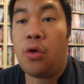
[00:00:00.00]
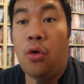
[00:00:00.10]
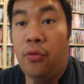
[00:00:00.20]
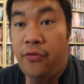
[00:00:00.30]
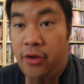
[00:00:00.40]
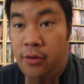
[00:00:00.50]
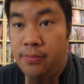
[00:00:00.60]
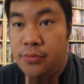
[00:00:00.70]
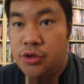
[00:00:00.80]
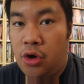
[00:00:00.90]
the whole
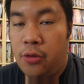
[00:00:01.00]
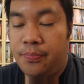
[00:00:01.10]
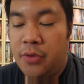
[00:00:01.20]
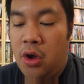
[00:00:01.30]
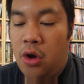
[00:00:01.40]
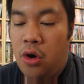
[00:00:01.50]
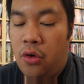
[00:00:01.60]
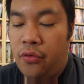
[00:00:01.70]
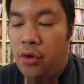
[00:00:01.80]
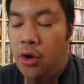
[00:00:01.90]
film. So
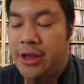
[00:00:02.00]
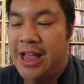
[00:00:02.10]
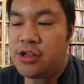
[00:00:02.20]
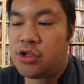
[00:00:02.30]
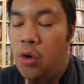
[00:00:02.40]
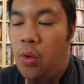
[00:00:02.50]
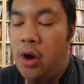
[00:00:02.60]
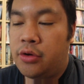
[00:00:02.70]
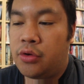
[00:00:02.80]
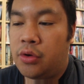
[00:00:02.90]
overall, Kanto
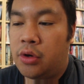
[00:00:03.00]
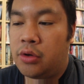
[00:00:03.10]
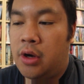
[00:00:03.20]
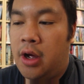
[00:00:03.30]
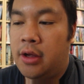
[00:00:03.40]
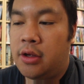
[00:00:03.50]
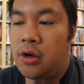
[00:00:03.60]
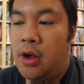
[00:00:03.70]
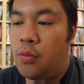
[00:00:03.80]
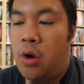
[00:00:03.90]
Wanderer, uh, you
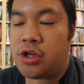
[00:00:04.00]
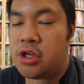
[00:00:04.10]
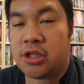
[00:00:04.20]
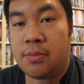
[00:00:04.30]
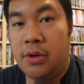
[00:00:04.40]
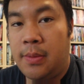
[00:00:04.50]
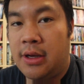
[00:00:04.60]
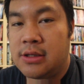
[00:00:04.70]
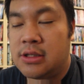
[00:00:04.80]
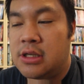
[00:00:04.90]
know, I watched it simply
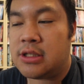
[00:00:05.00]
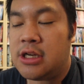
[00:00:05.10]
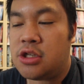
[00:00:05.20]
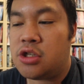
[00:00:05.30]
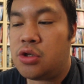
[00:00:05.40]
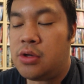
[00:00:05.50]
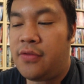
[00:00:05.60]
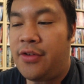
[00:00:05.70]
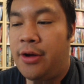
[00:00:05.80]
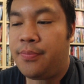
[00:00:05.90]
because it's a Seijun
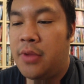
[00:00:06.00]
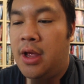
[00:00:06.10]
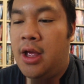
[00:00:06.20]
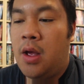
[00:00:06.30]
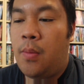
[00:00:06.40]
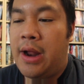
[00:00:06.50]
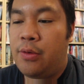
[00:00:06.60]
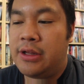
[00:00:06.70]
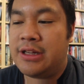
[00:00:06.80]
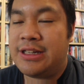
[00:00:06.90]
Suzuki film, but I
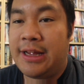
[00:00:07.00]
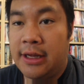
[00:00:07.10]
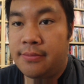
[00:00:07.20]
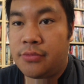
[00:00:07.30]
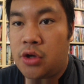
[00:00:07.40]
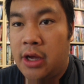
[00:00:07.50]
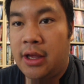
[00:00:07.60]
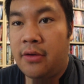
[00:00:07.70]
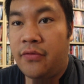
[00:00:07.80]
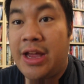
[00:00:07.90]
really didn't dig it. So I
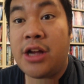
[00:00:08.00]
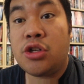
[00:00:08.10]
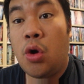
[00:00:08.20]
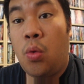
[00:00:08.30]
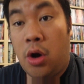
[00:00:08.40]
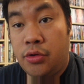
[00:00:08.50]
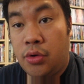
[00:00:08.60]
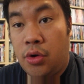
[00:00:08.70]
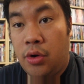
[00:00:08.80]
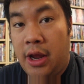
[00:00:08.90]
give Kanto
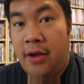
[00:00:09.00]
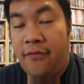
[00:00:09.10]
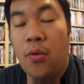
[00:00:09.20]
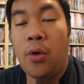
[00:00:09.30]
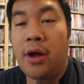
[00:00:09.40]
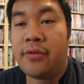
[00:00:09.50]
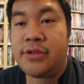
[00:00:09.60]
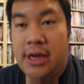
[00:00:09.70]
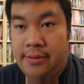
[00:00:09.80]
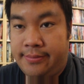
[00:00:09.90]
Wanderer a 4 out
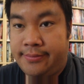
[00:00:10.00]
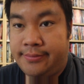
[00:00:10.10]
of 10.